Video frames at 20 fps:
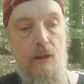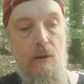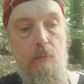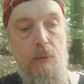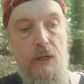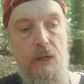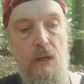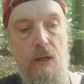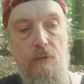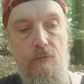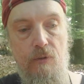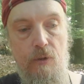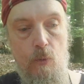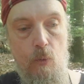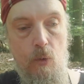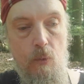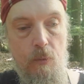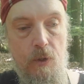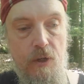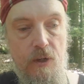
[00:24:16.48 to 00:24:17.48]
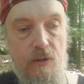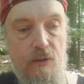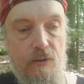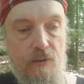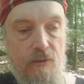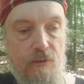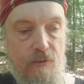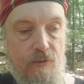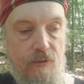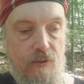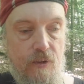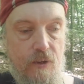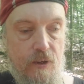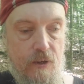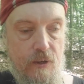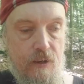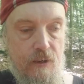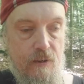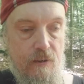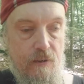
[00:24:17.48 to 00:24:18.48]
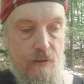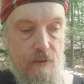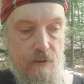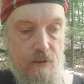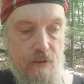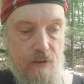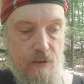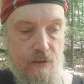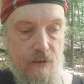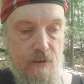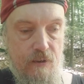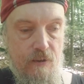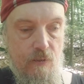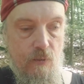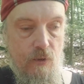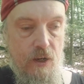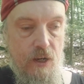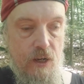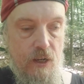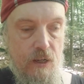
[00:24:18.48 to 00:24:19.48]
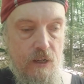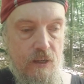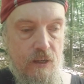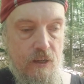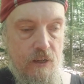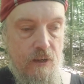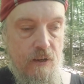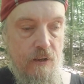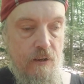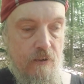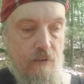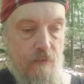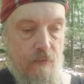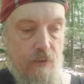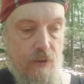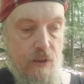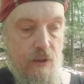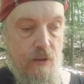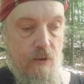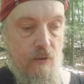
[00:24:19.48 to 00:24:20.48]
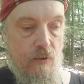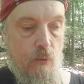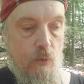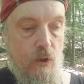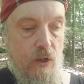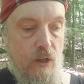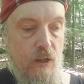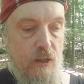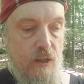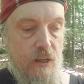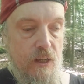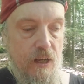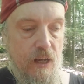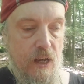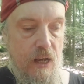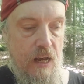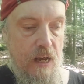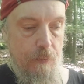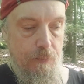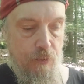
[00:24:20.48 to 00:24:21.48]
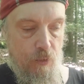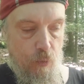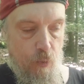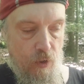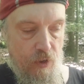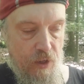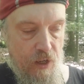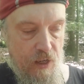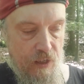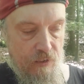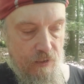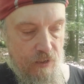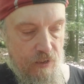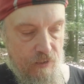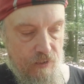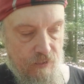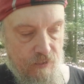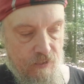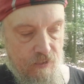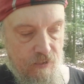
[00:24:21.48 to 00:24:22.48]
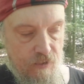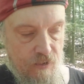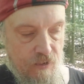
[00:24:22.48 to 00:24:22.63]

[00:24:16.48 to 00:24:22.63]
My lovely woman is really apt with that, and